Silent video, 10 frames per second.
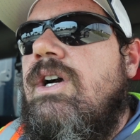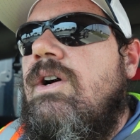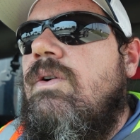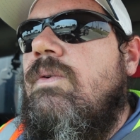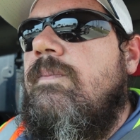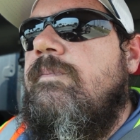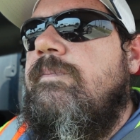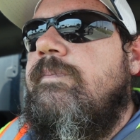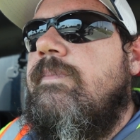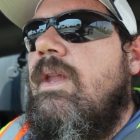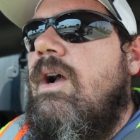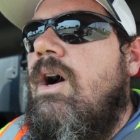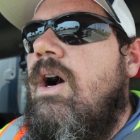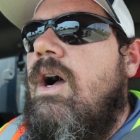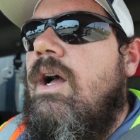go,
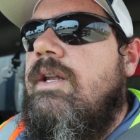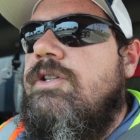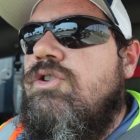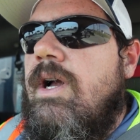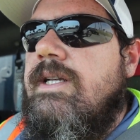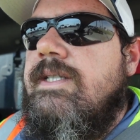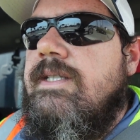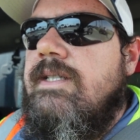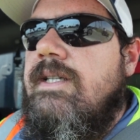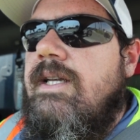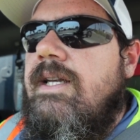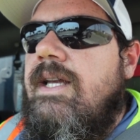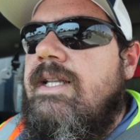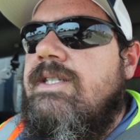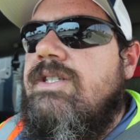on trucks,
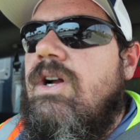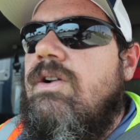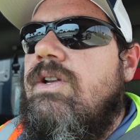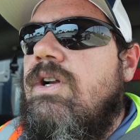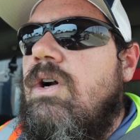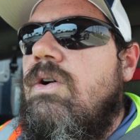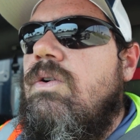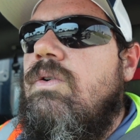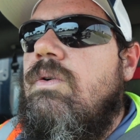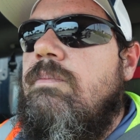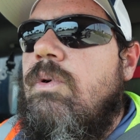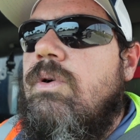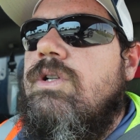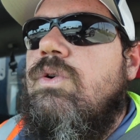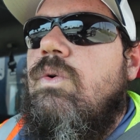it's starting to go
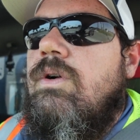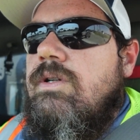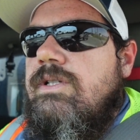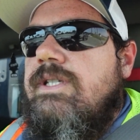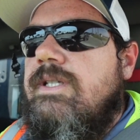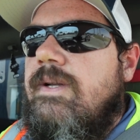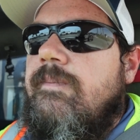more towards